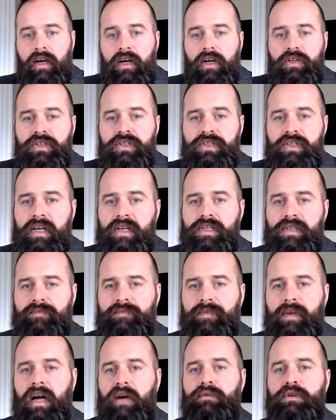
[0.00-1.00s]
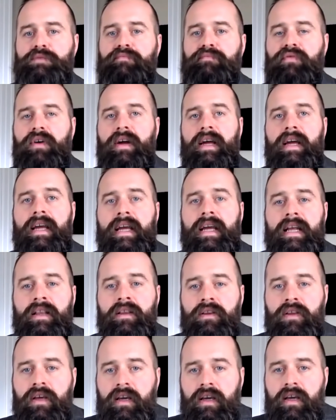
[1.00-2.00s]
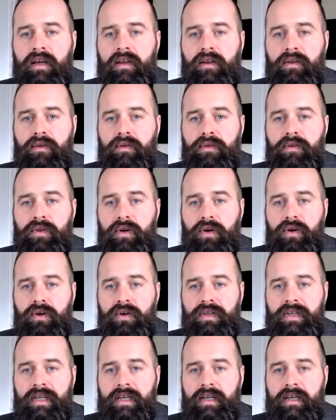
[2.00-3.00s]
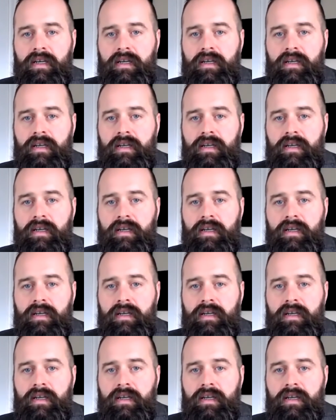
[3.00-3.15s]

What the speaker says: She says, I was praying in the third